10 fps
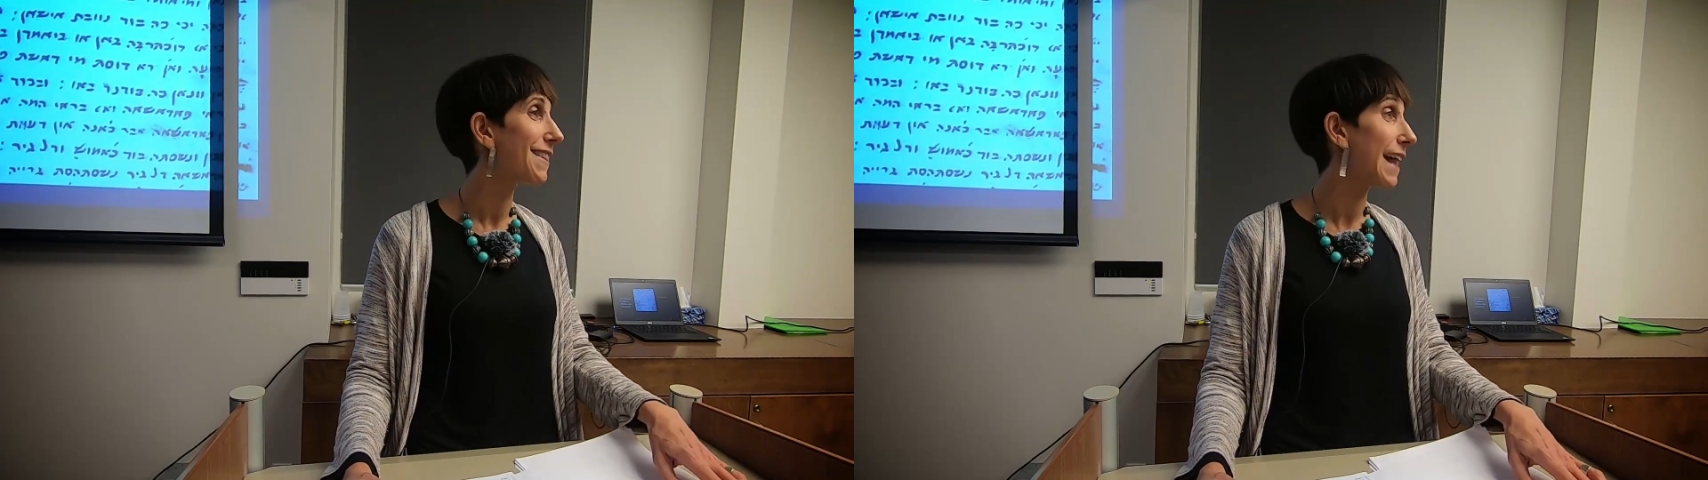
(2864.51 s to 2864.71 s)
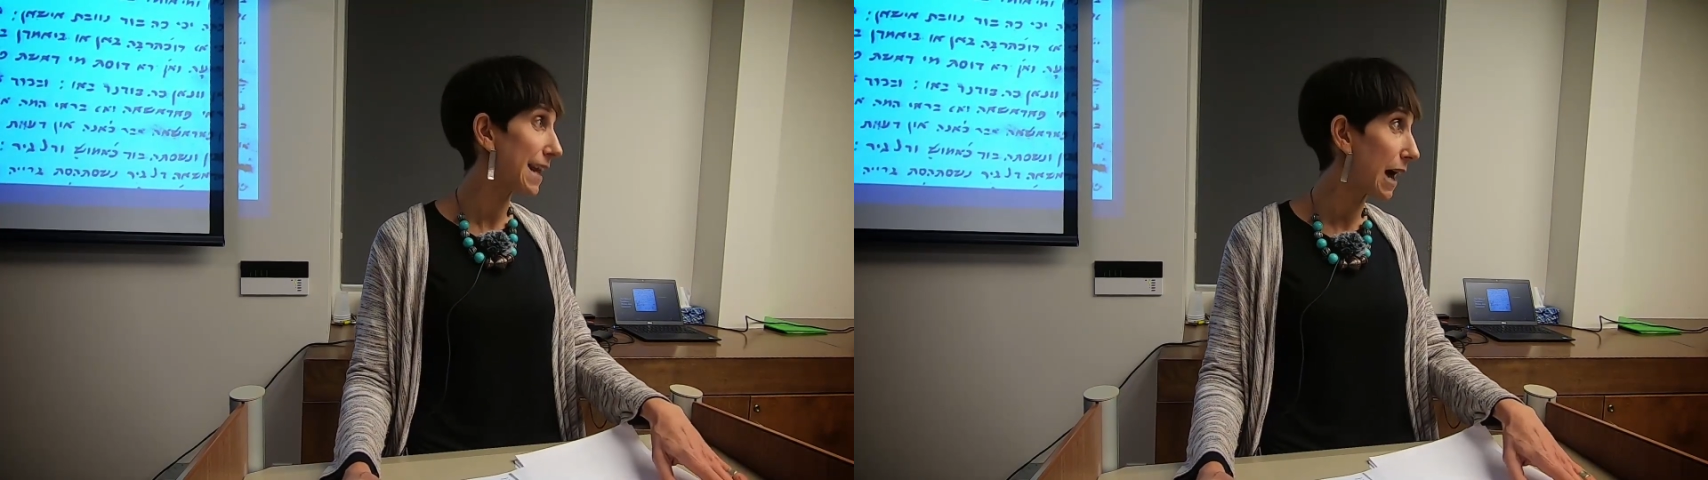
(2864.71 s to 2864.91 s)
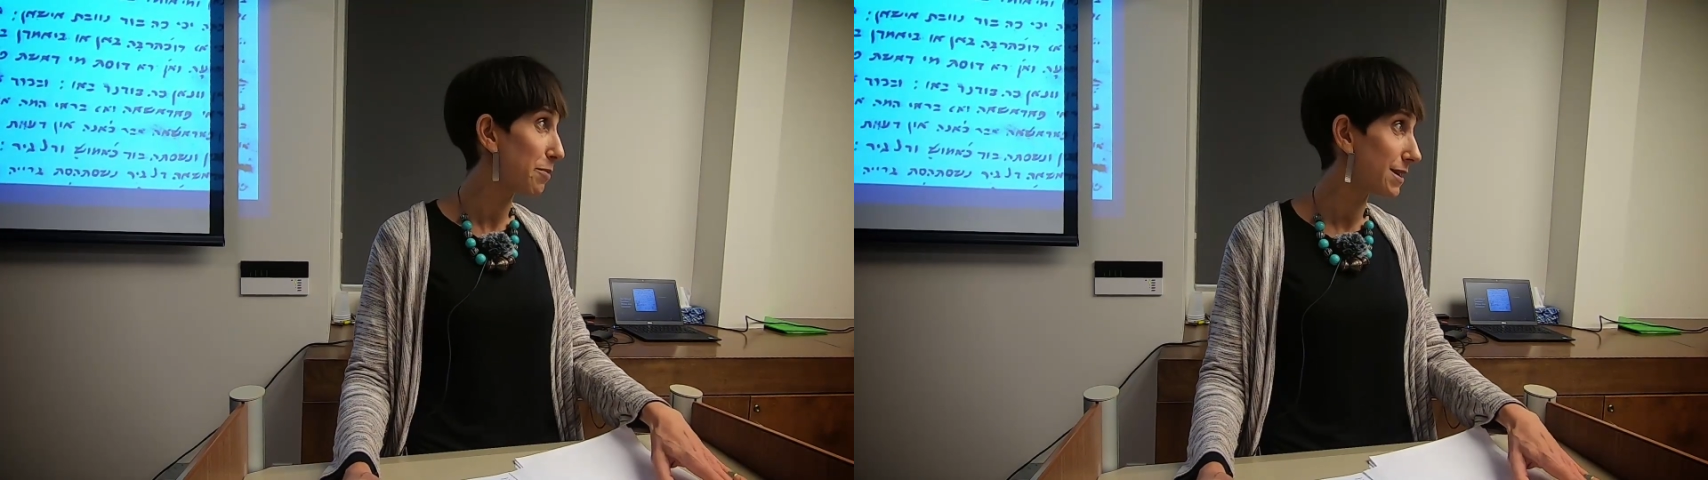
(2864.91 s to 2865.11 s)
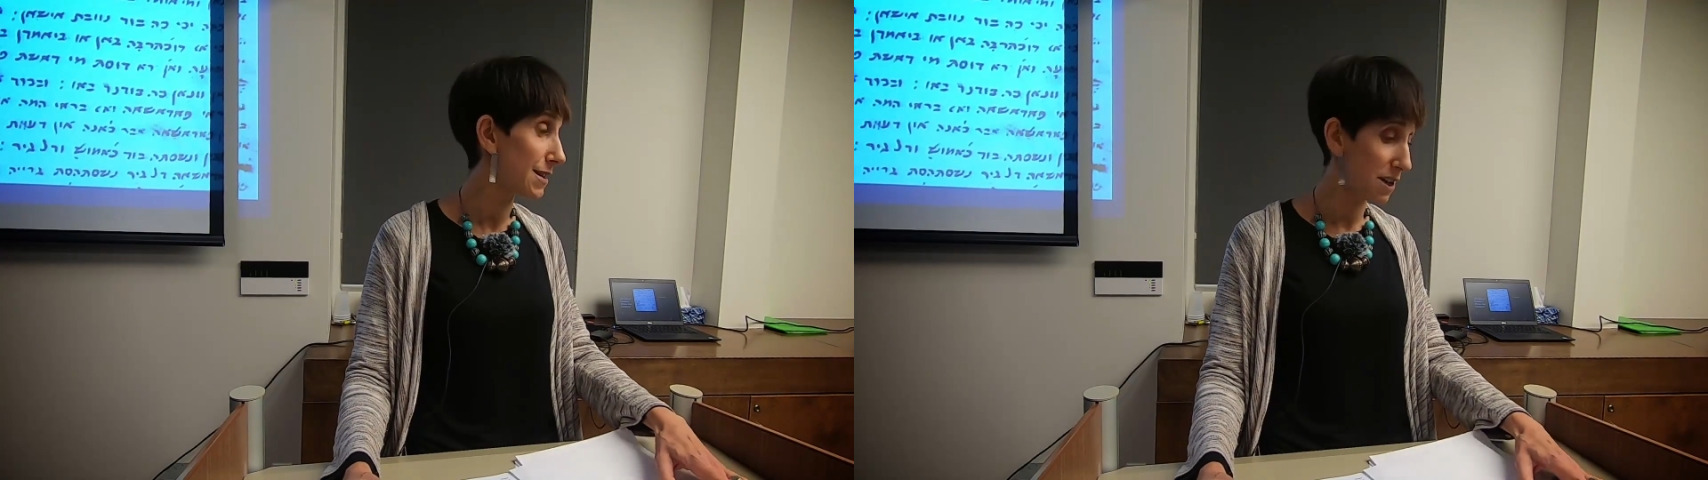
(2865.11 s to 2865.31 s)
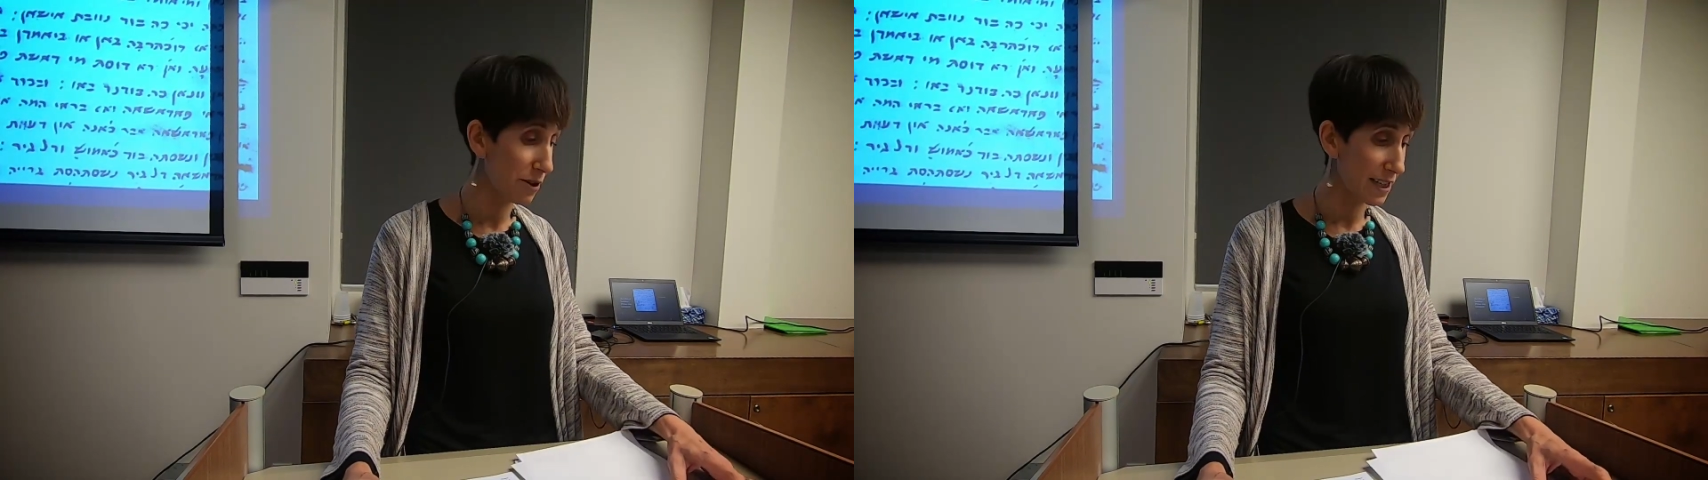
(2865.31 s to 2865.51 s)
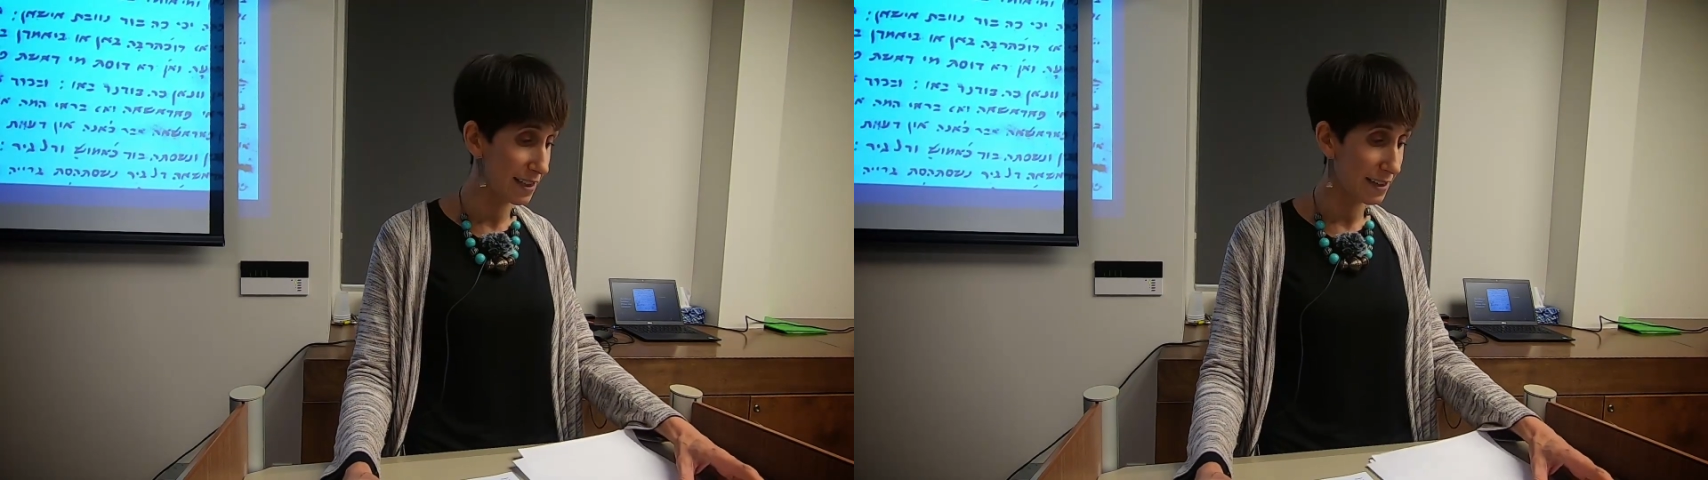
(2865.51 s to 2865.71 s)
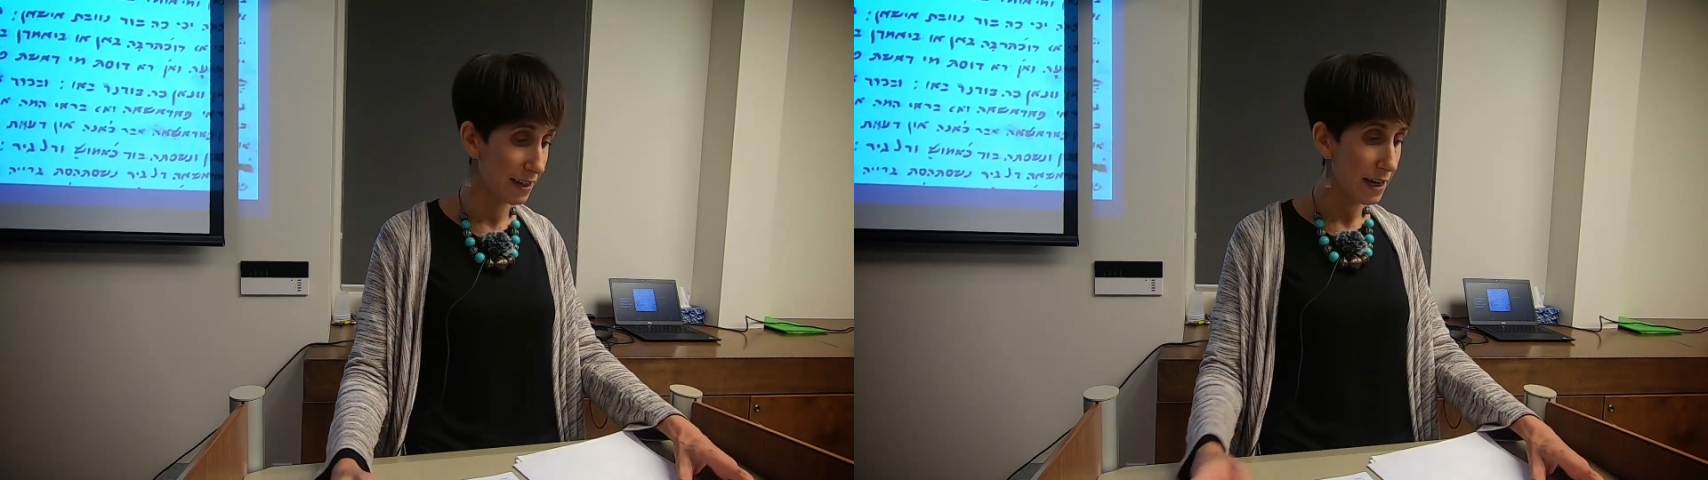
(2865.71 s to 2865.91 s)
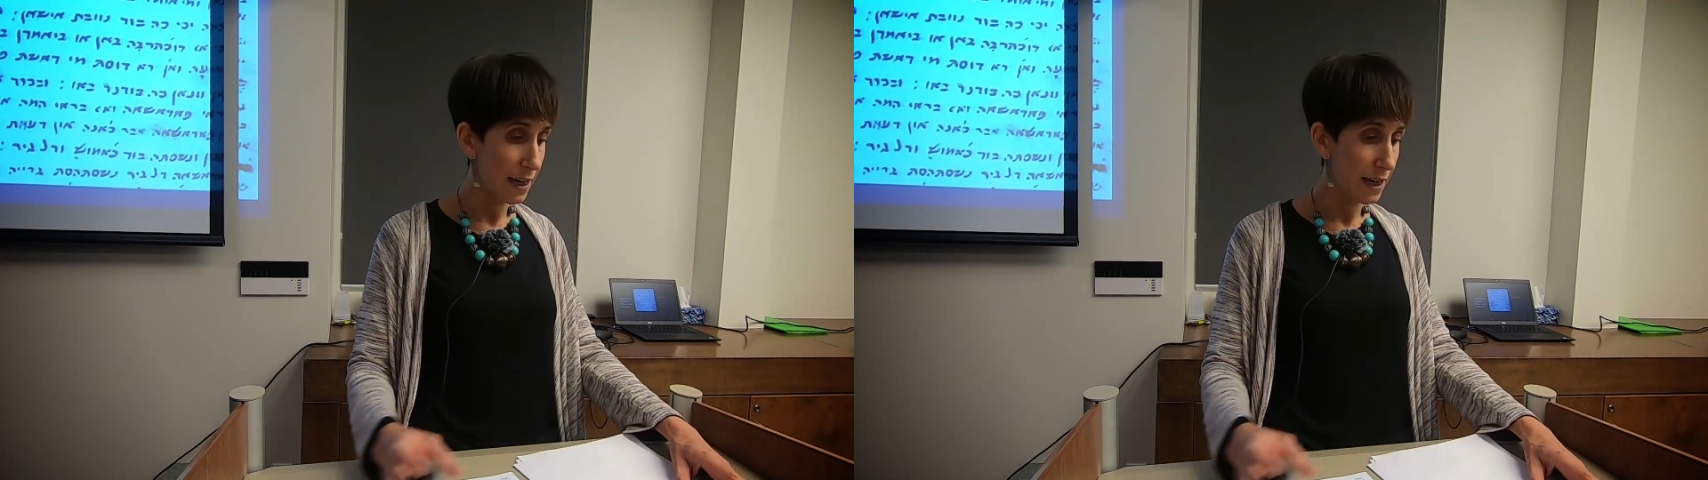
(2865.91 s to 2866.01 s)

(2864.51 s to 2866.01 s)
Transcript: That happened in the Near East.